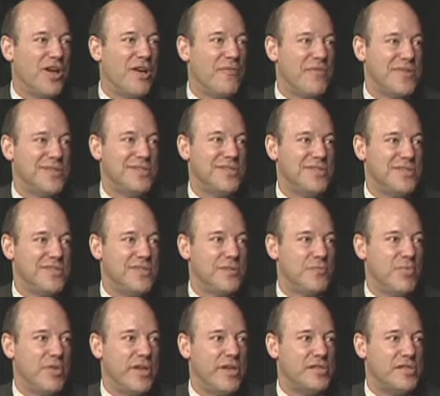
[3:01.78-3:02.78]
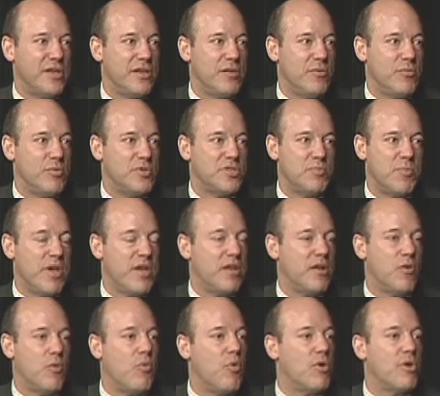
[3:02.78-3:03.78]
Office is a place that you will spend
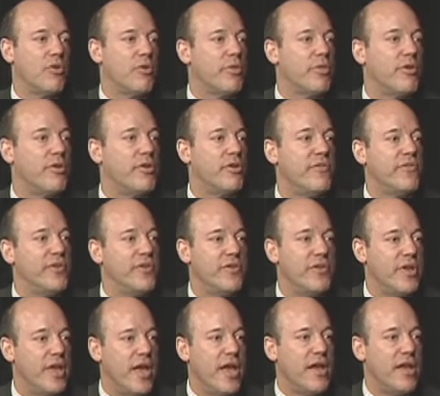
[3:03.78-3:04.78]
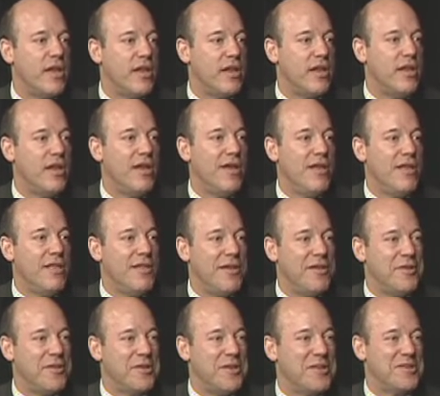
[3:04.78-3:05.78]
a third of your day in,
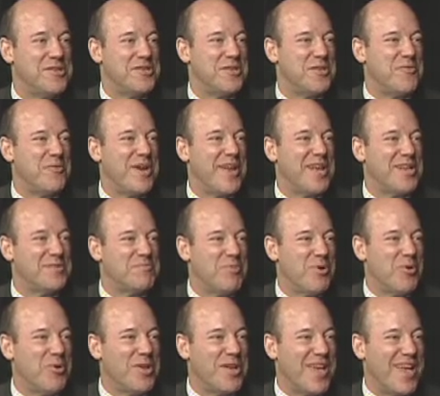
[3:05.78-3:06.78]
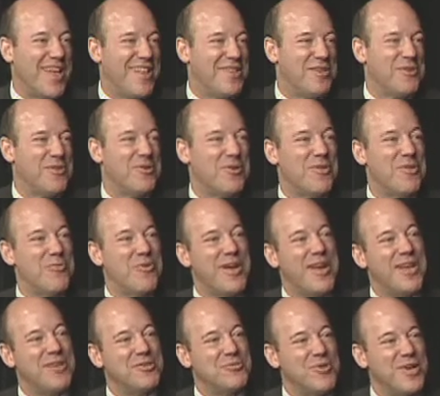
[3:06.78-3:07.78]
that you'll get to see the White House bowling alley, you go to the
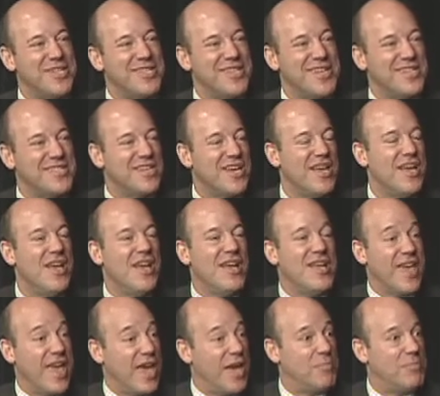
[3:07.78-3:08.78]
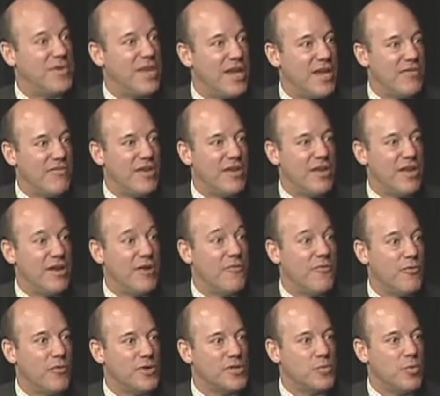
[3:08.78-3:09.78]
White House residence, Camp David, Air
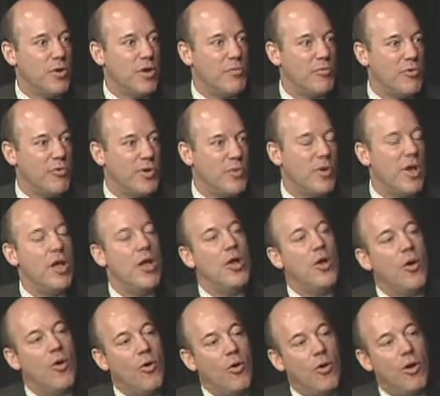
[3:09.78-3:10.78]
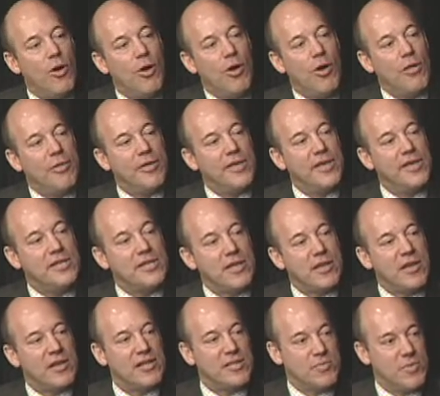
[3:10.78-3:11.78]
Force One, Marine One. All these
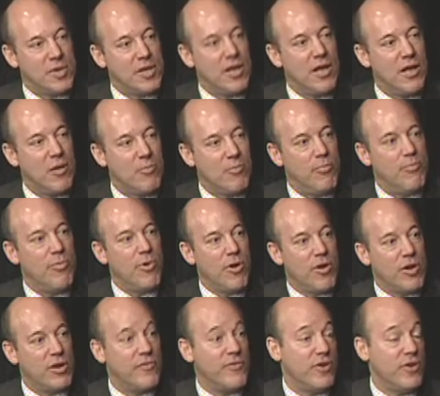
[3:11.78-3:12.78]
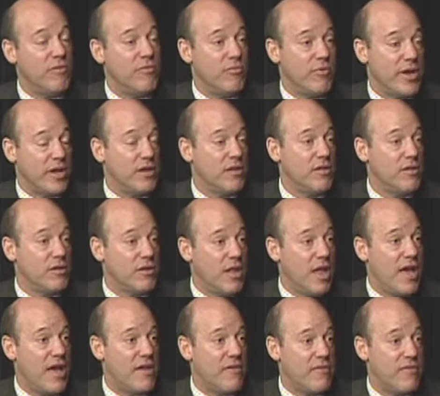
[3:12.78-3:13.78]
things become part of your regular
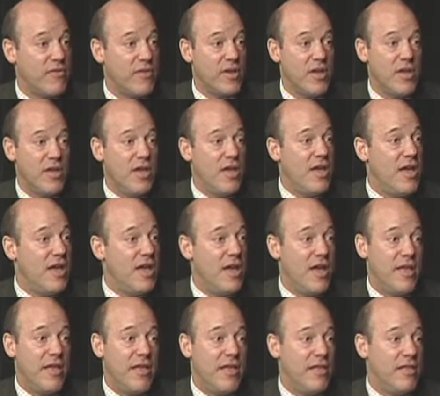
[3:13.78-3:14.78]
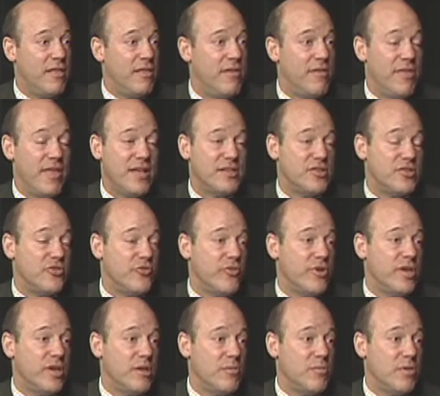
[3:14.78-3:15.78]
life. And that's a
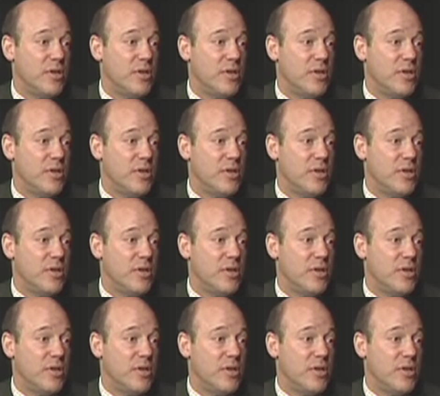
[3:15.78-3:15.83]
dream.